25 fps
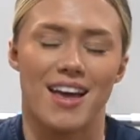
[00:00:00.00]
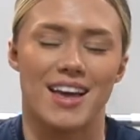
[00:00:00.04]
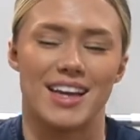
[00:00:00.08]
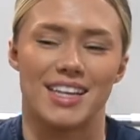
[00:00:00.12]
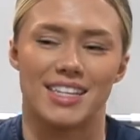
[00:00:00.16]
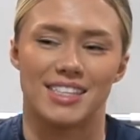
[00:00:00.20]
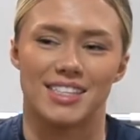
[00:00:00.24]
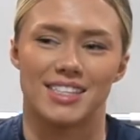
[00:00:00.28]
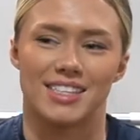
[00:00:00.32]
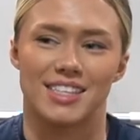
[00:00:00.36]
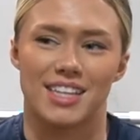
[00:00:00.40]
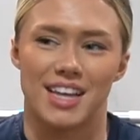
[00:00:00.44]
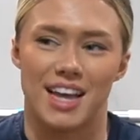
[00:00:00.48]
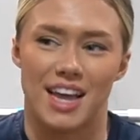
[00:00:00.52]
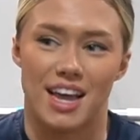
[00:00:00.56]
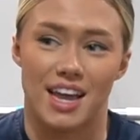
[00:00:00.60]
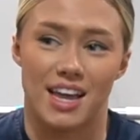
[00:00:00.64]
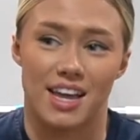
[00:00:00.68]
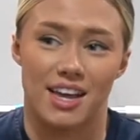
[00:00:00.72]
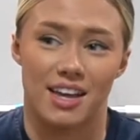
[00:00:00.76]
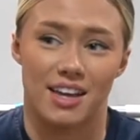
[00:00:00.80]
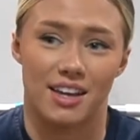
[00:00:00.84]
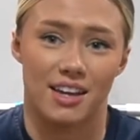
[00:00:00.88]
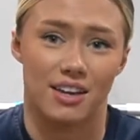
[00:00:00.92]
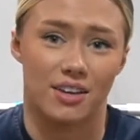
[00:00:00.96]
It's
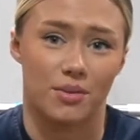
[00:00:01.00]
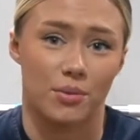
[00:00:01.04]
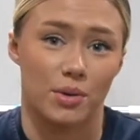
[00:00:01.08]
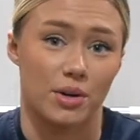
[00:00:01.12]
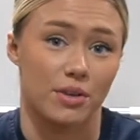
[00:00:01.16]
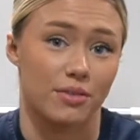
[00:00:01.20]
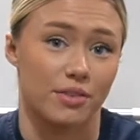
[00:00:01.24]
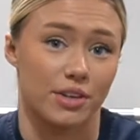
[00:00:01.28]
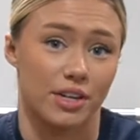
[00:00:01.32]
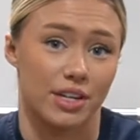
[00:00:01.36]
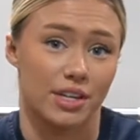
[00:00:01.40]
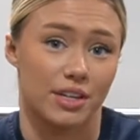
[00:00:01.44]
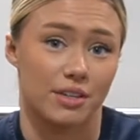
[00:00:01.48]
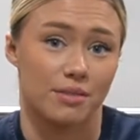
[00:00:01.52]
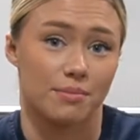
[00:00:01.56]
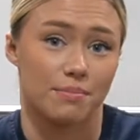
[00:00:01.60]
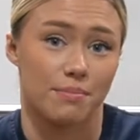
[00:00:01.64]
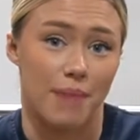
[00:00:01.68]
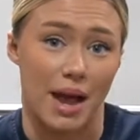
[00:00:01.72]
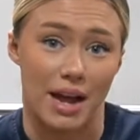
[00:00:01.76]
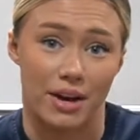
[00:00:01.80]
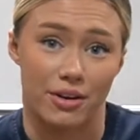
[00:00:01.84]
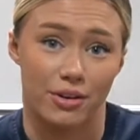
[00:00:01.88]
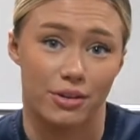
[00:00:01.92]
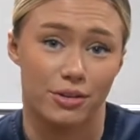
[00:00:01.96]
one of our
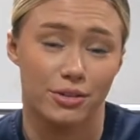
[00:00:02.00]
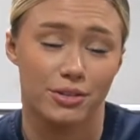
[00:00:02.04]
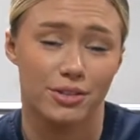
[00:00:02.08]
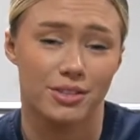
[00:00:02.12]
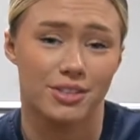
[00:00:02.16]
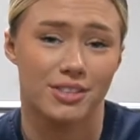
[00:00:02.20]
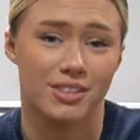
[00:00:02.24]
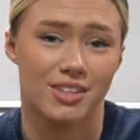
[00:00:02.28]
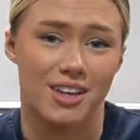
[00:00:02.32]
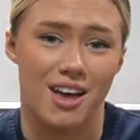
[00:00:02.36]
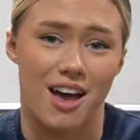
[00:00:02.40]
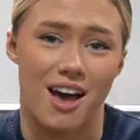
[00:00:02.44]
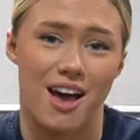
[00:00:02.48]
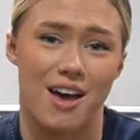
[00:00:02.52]
macros.